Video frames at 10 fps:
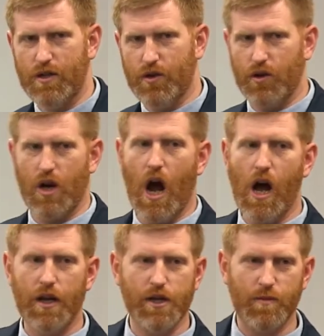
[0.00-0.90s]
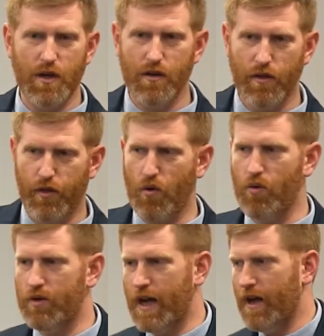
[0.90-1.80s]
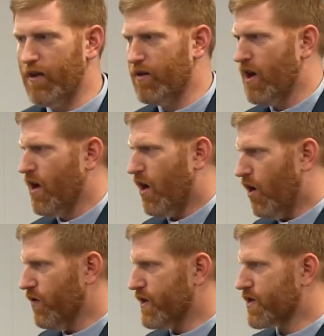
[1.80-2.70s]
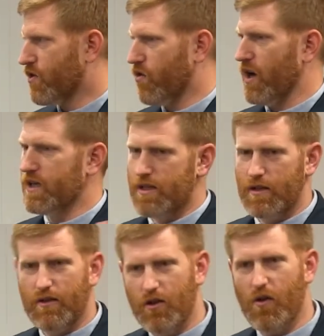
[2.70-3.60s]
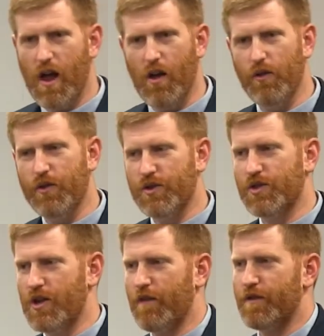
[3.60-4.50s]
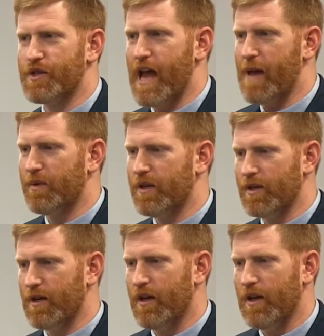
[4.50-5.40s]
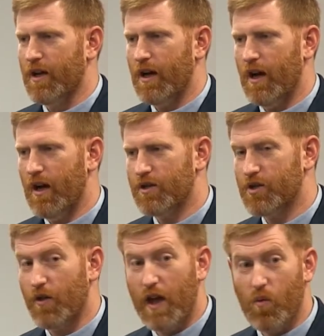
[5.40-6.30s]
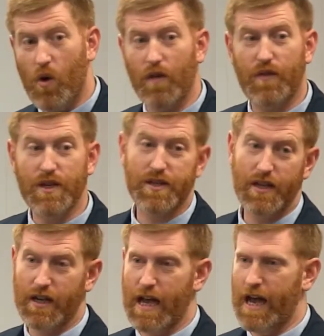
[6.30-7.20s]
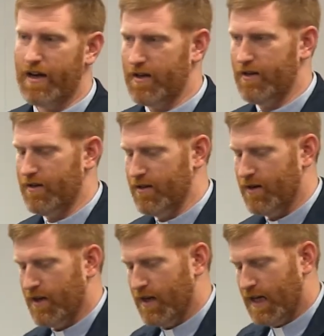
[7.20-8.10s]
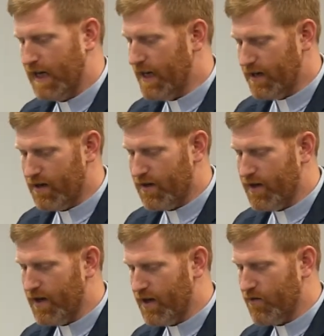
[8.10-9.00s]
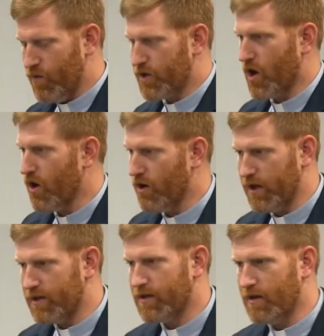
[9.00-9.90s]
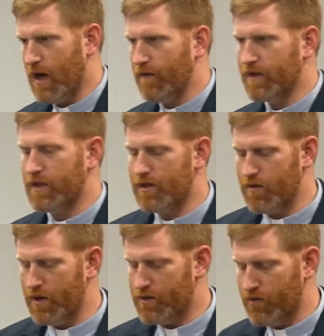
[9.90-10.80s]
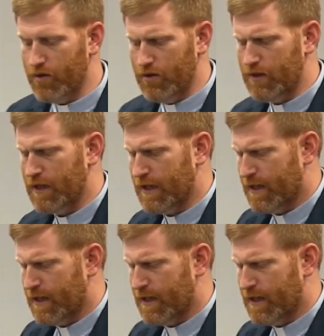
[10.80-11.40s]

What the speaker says: Their God has been thrown down. All this crazy, health stuff is happening. So they want this thing out of here. And they return it, obviously, to Israel.